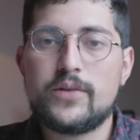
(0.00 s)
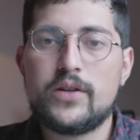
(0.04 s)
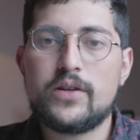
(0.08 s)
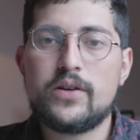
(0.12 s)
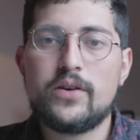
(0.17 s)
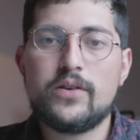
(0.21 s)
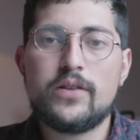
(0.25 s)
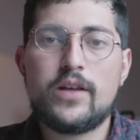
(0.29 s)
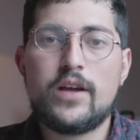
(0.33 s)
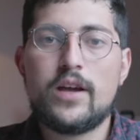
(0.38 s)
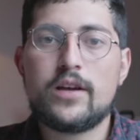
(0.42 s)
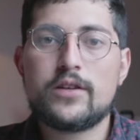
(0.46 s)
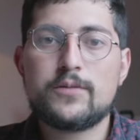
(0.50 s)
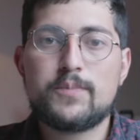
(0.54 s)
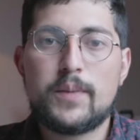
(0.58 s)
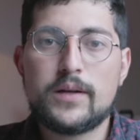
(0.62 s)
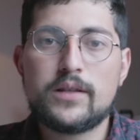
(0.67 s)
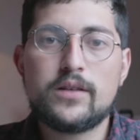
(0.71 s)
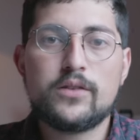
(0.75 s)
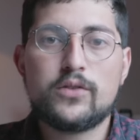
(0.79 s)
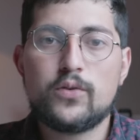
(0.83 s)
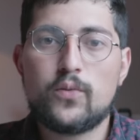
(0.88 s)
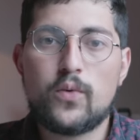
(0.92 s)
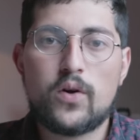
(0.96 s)
You know, they
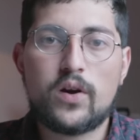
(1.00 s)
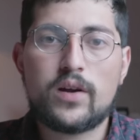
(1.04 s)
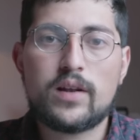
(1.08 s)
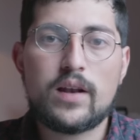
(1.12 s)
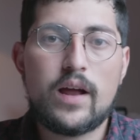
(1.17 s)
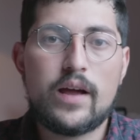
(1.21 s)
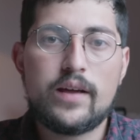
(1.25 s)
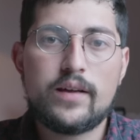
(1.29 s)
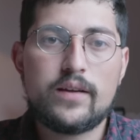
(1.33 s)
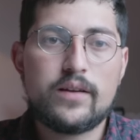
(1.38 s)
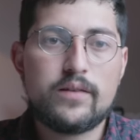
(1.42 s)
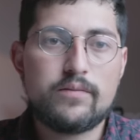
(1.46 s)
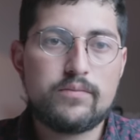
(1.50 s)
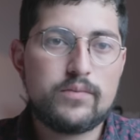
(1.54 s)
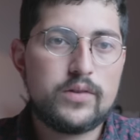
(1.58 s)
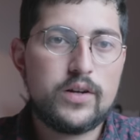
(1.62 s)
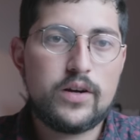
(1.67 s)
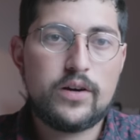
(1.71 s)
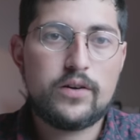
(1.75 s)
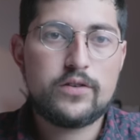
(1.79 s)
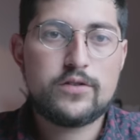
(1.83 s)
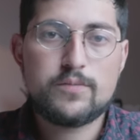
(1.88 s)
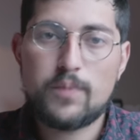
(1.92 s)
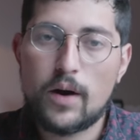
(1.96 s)
expect it to work like
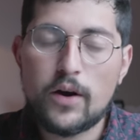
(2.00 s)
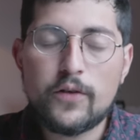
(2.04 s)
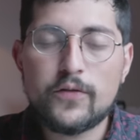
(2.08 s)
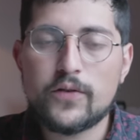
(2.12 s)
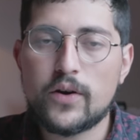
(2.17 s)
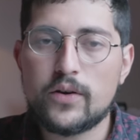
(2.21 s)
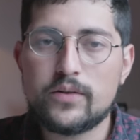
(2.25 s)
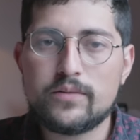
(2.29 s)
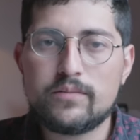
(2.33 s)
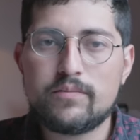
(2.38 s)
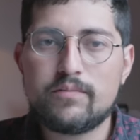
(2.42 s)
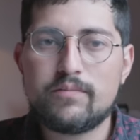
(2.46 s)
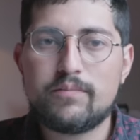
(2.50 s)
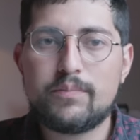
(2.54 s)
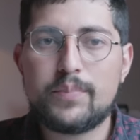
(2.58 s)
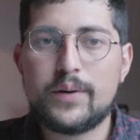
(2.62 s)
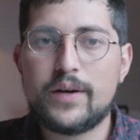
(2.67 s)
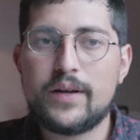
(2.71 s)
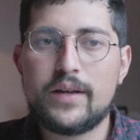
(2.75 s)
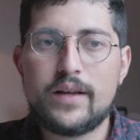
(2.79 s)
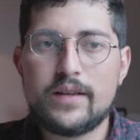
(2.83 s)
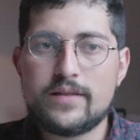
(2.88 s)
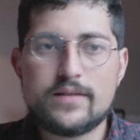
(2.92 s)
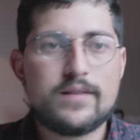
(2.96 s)
their smartphone,
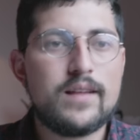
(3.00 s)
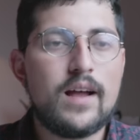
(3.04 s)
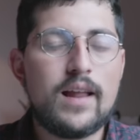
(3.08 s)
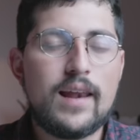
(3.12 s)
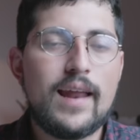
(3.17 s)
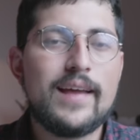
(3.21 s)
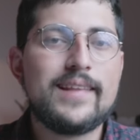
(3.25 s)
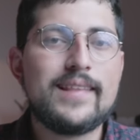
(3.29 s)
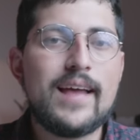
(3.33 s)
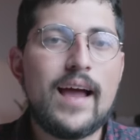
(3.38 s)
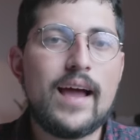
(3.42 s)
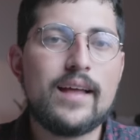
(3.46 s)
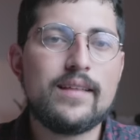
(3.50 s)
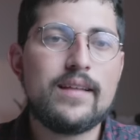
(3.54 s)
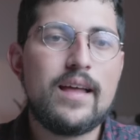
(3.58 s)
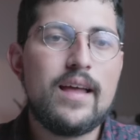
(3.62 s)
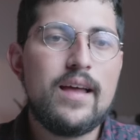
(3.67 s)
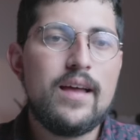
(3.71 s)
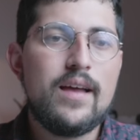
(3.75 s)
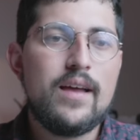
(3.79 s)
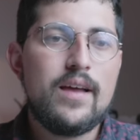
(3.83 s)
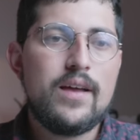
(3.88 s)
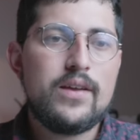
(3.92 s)
but it's not like that.